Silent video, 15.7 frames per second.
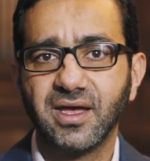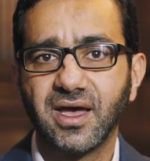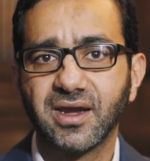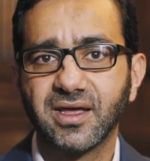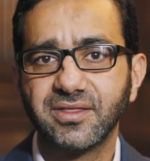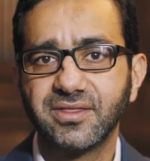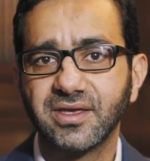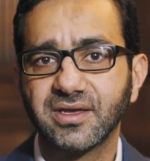And
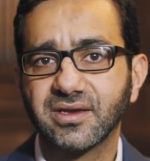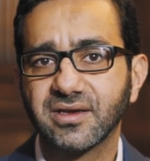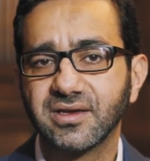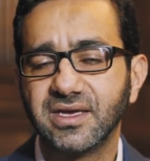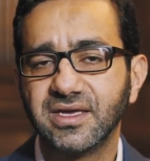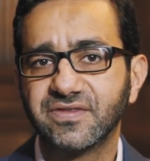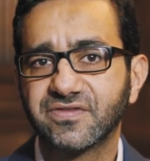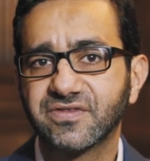I think
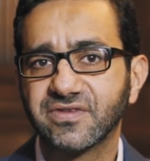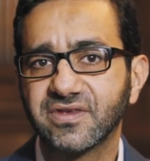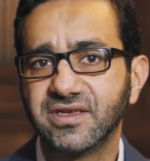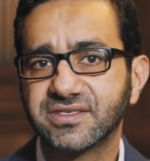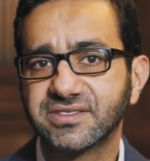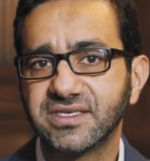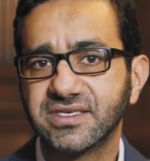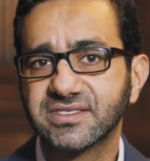it's
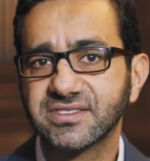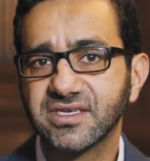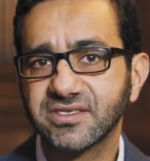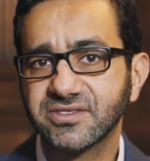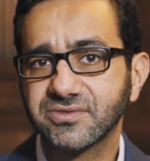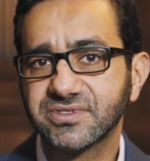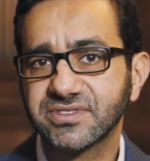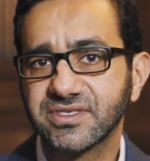these
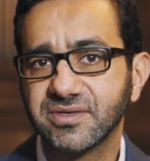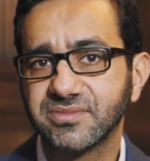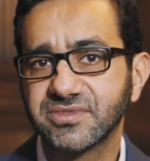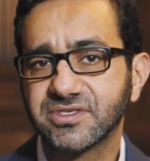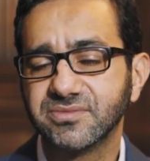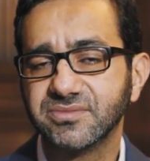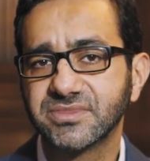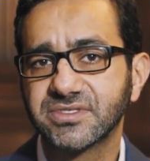subtle
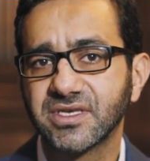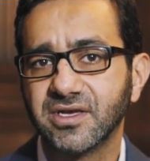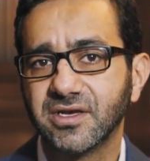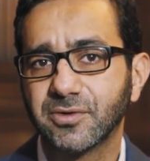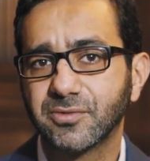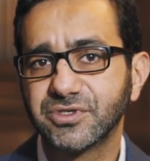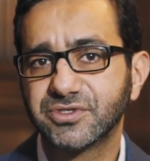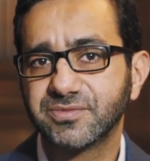symptoms
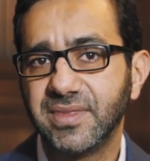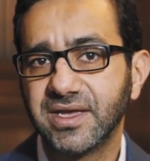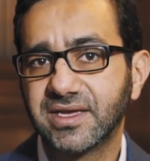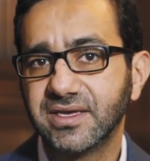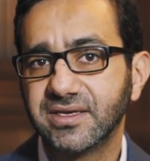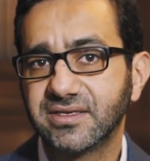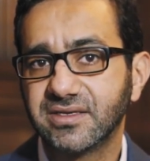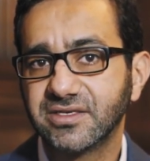which
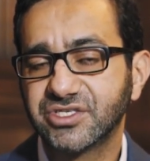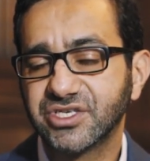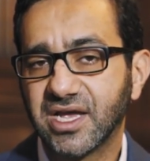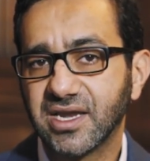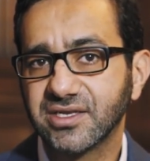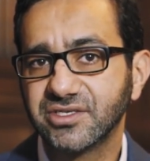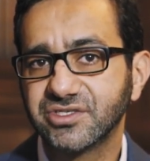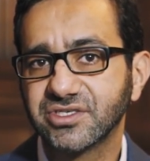make it
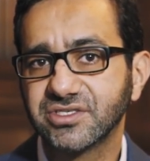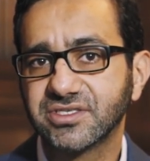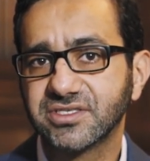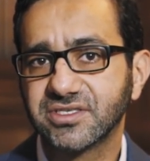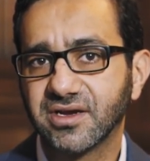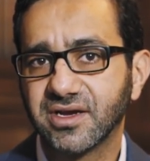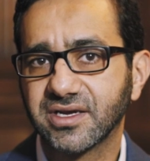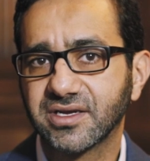challenging to
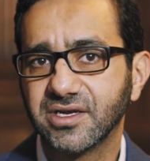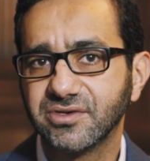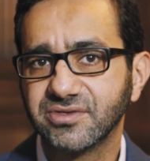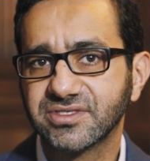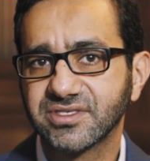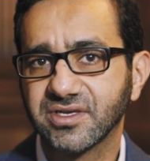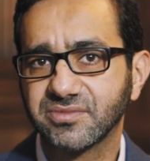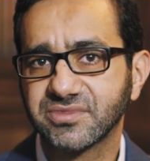
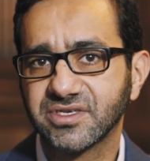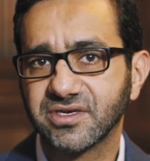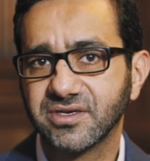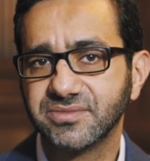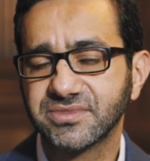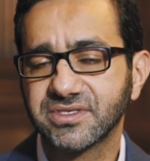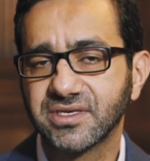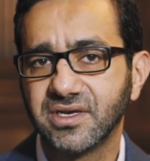diagnose
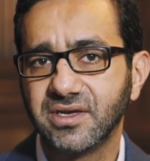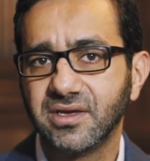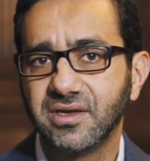sometimes.